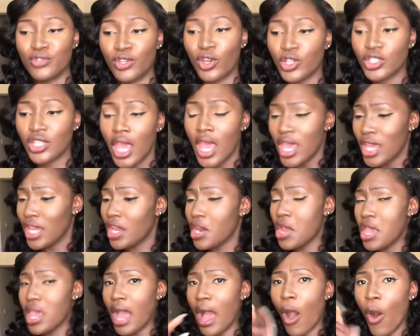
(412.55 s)
Because, you
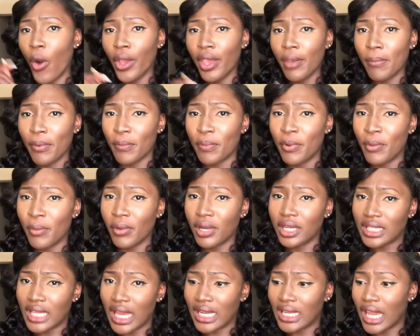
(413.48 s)
know, you are owing people
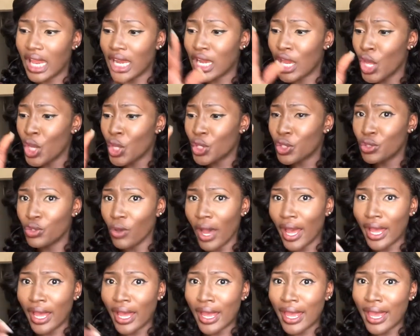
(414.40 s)
money and then you
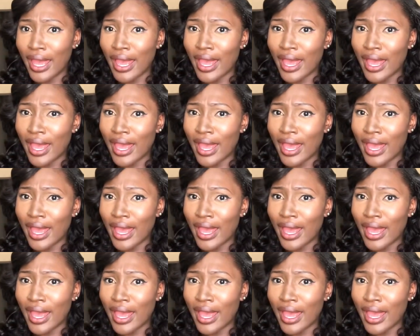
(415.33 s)
are